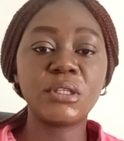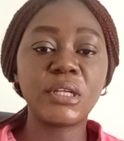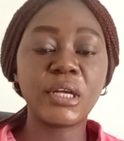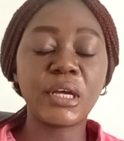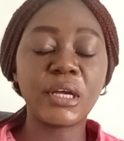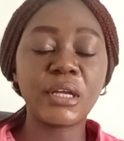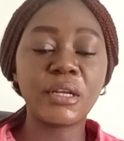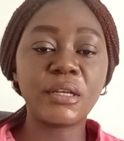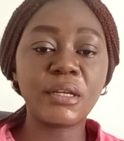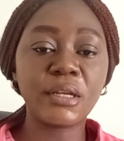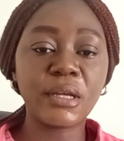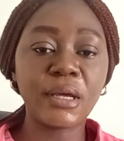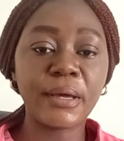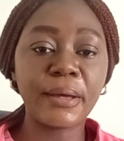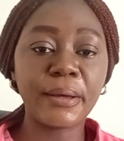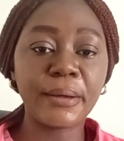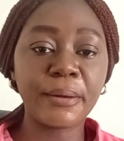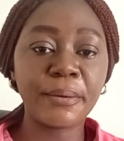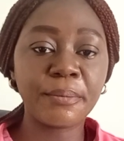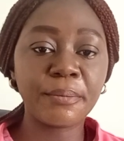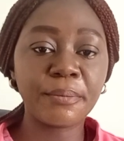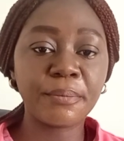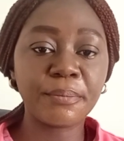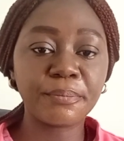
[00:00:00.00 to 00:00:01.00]

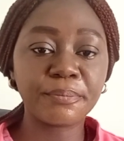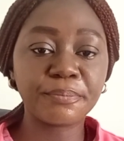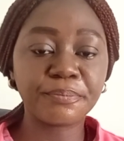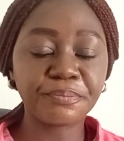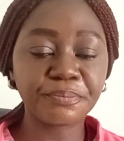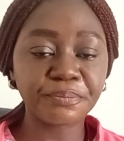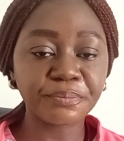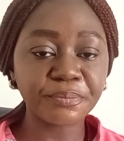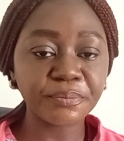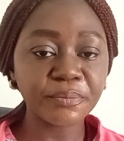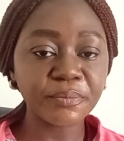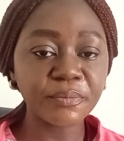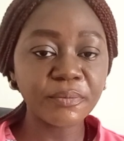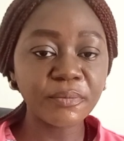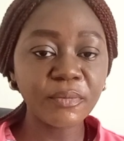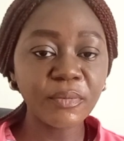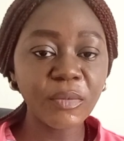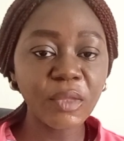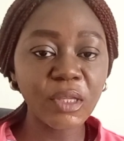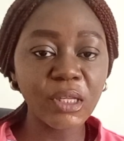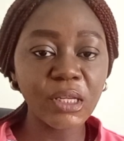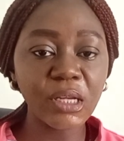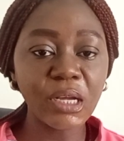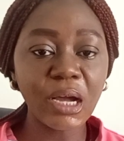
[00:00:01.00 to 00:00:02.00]
then
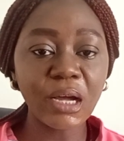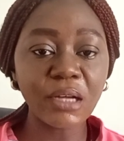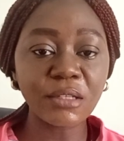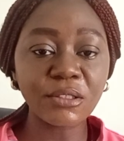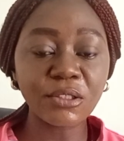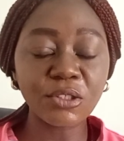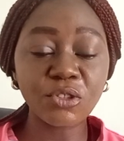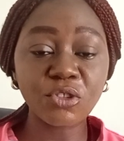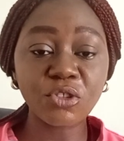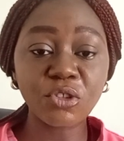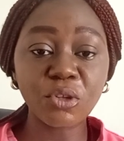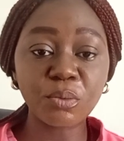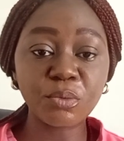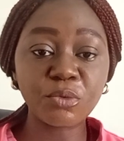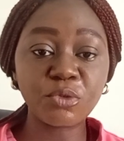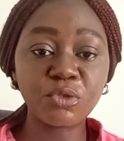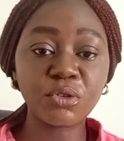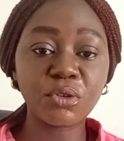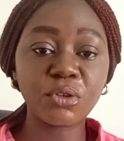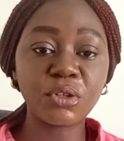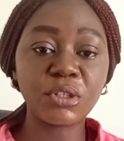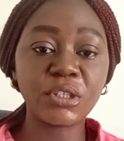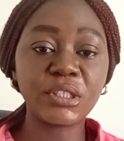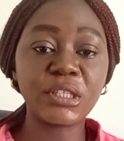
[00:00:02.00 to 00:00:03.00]
at the top
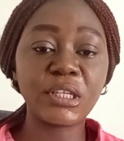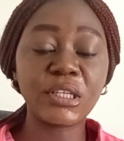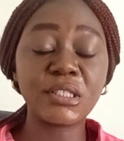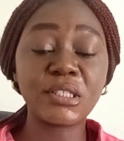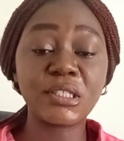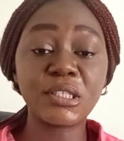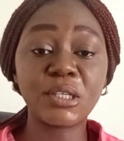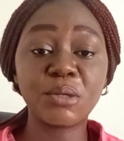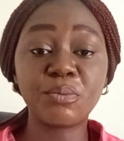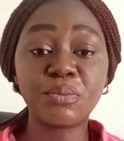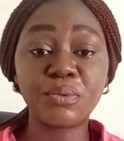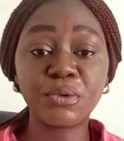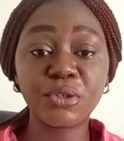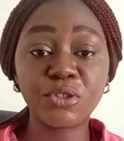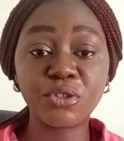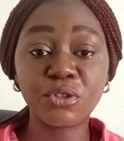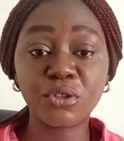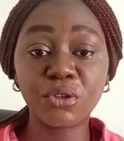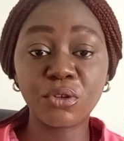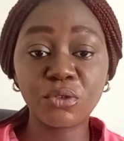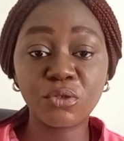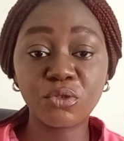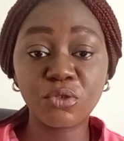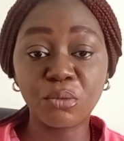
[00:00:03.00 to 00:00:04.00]
trolley, then
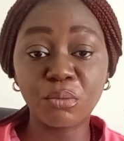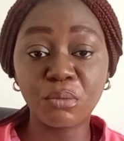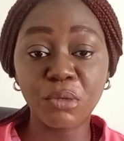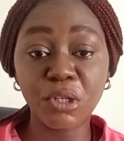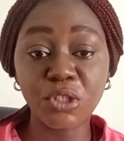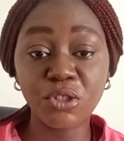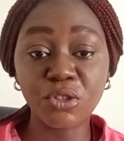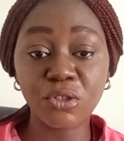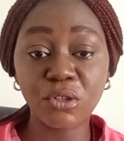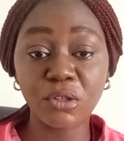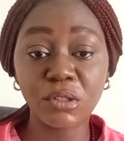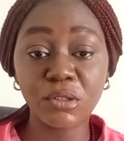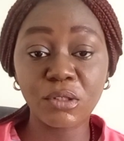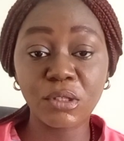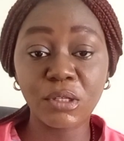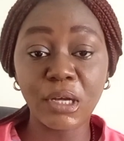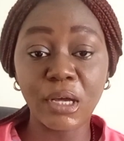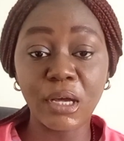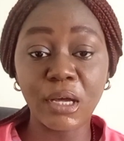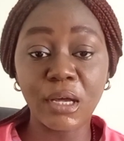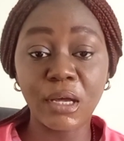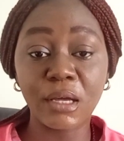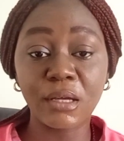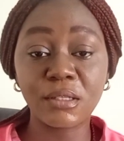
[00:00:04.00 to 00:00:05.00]
temperature to measure
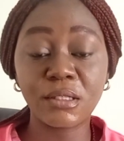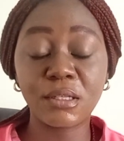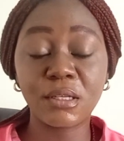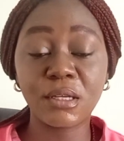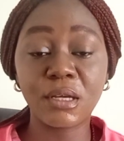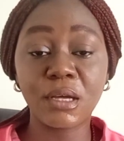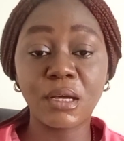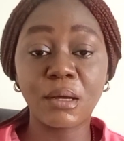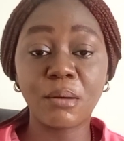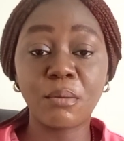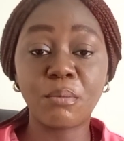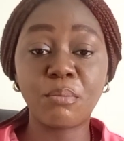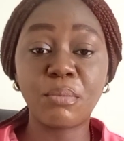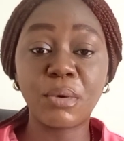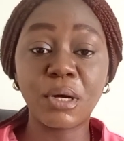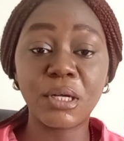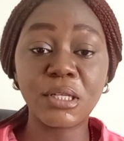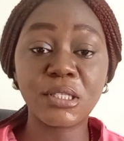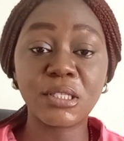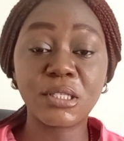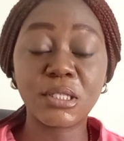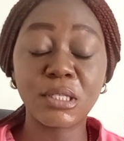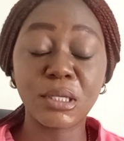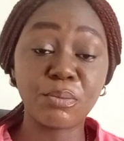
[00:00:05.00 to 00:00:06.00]
the
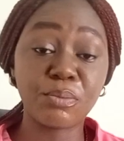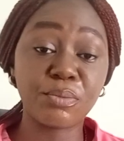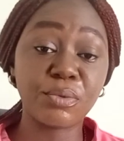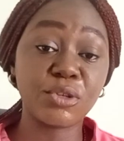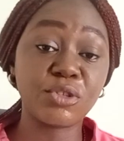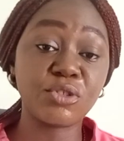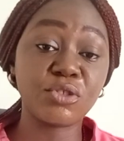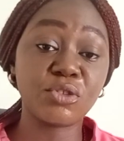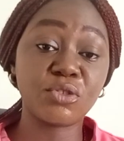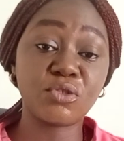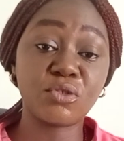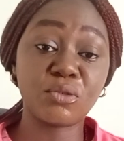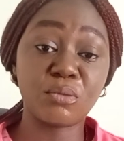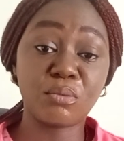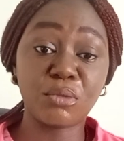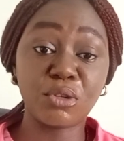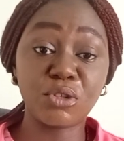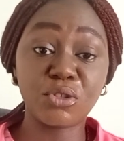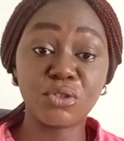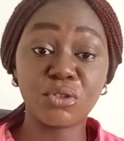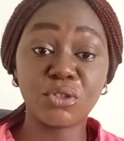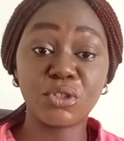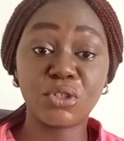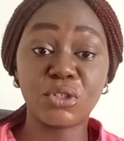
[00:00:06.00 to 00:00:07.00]
bath temperature to
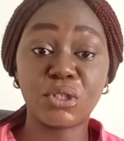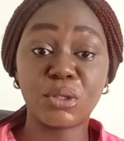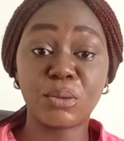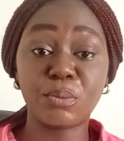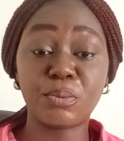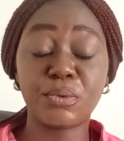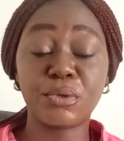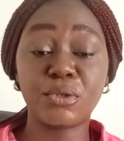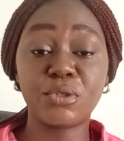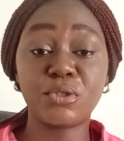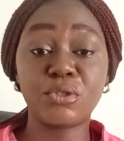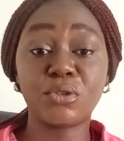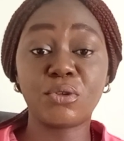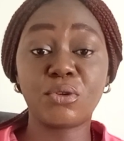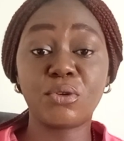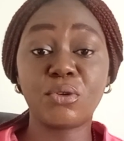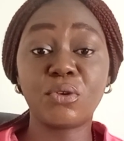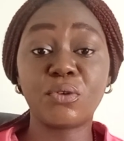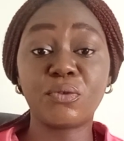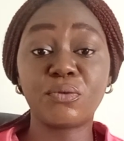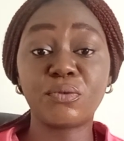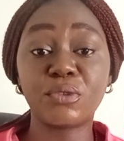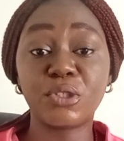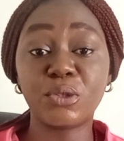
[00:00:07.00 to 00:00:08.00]
measure the temperature
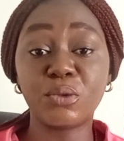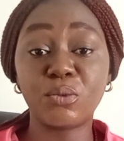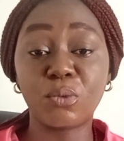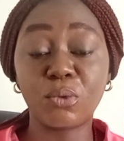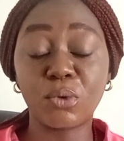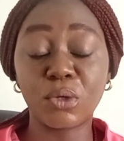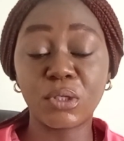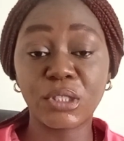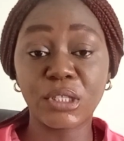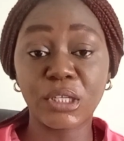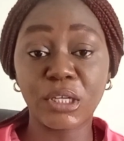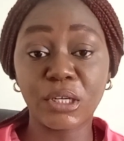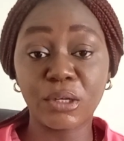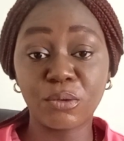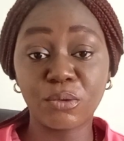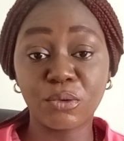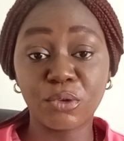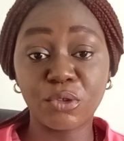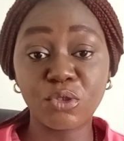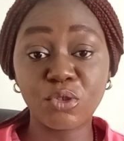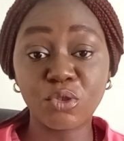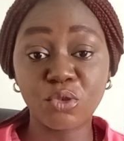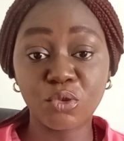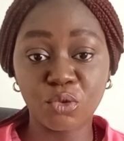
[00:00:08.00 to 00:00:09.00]
of the water you're
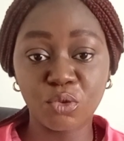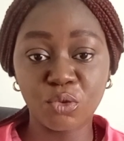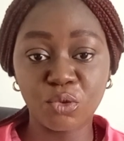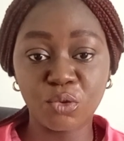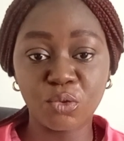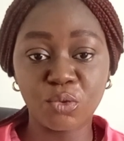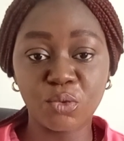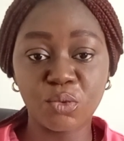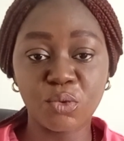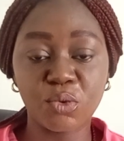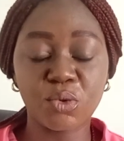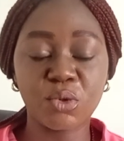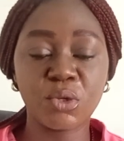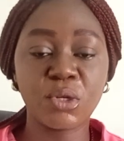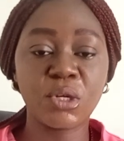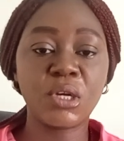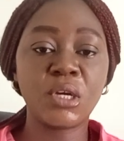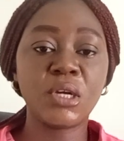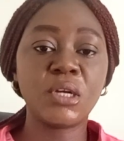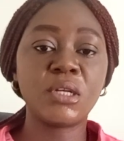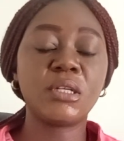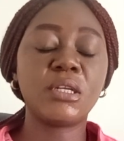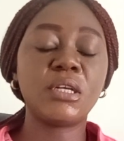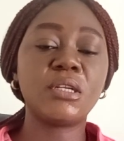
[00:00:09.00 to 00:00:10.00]
going to use.
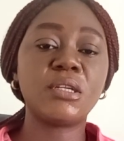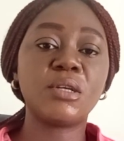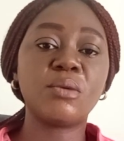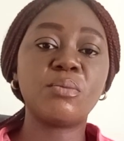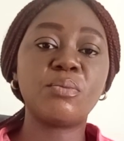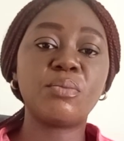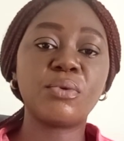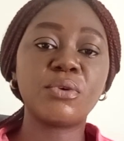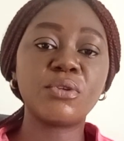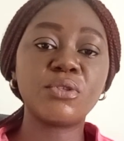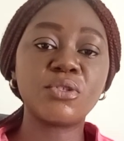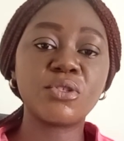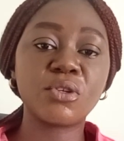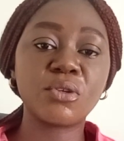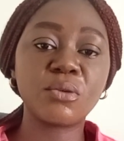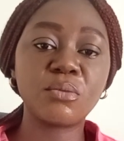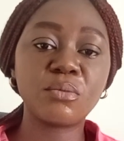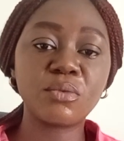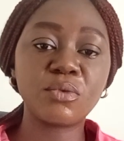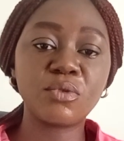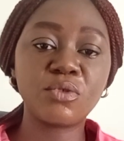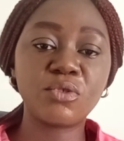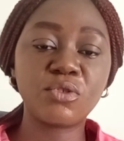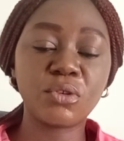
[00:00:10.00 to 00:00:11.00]
Then the
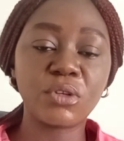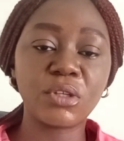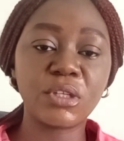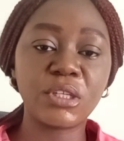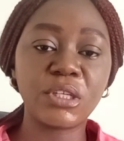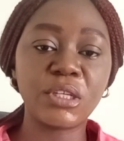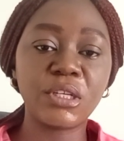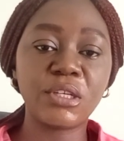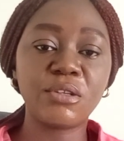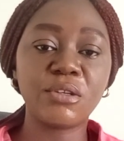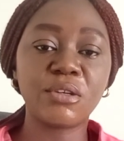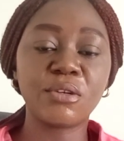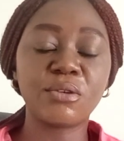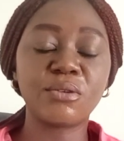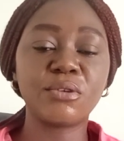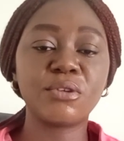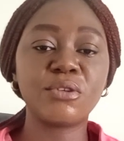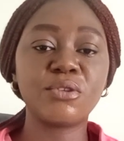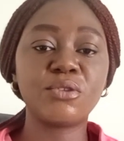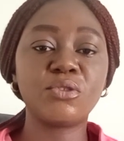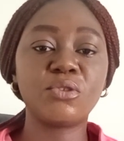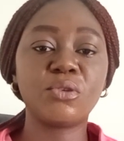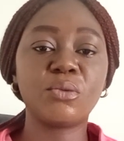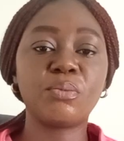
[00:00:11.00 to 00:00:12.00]
bottom trolley, you're
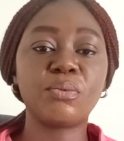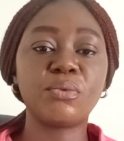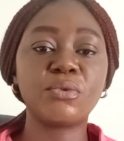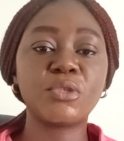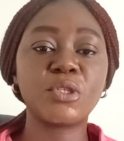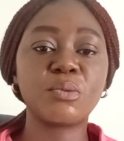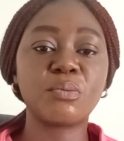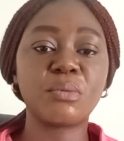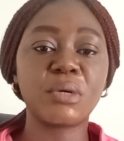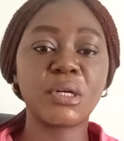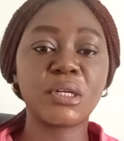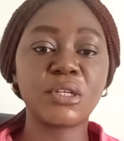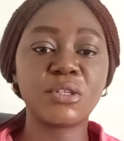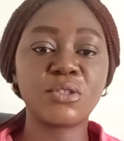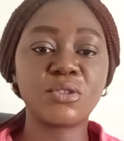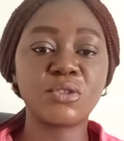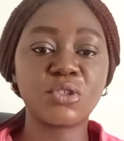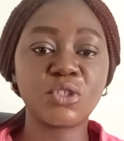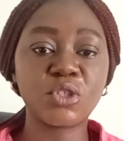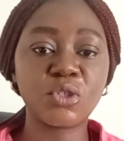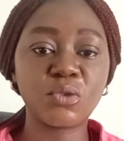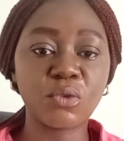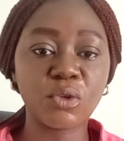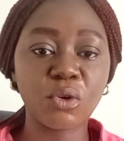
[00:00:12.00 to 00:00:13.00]
going to put
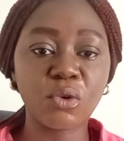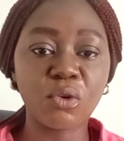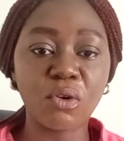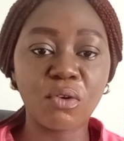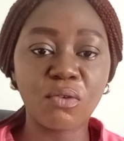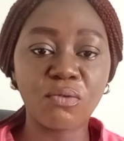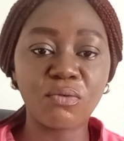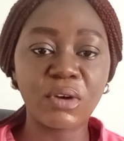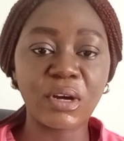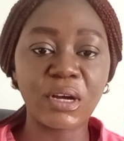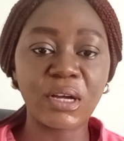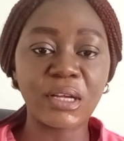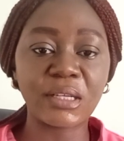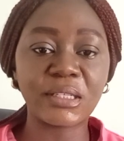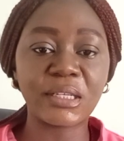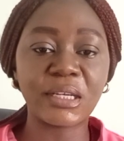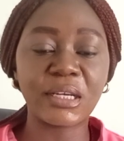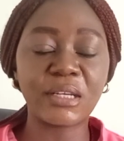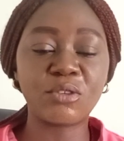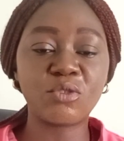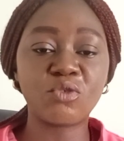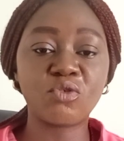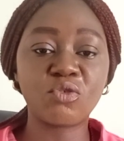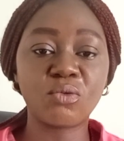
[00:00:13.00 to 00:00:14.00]
Macintosh recover,
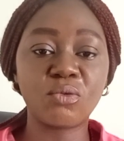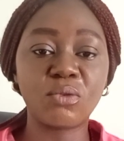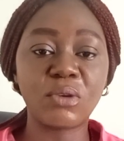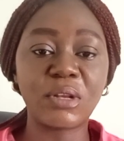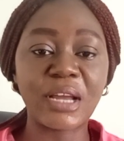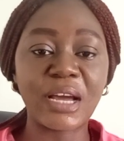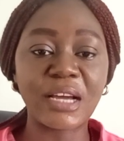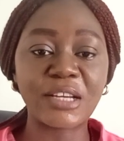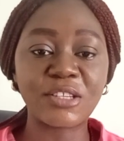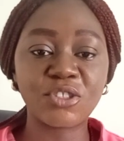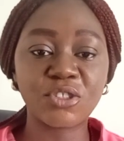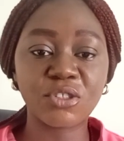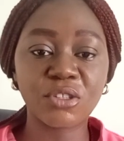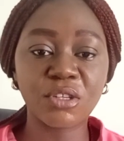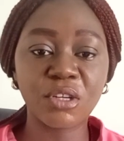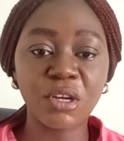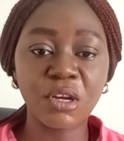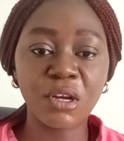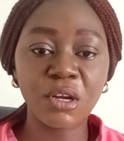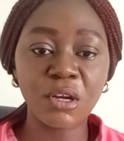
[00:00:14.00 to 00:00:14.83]
then 2 large